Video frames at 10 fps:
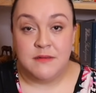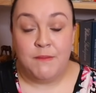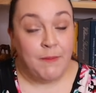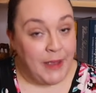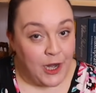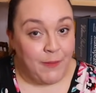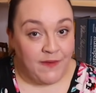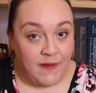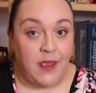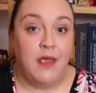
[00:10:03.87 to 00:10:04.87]
But make no
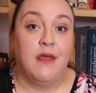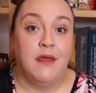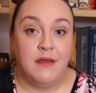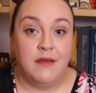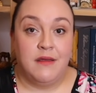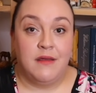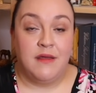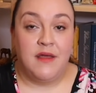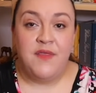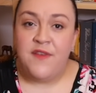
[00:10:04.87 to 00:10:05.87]
mistake,
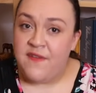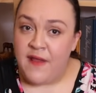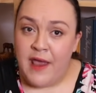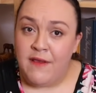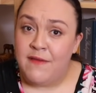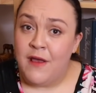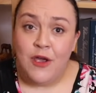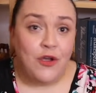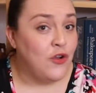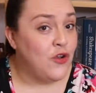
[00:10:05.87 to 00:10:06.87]
the stakes
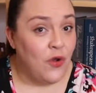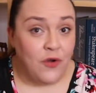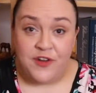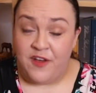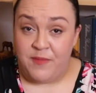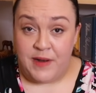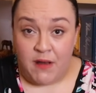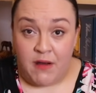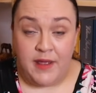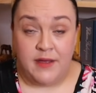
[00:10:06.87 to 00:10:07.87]
could not have been
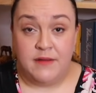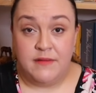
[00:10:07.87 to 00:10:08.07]
higher.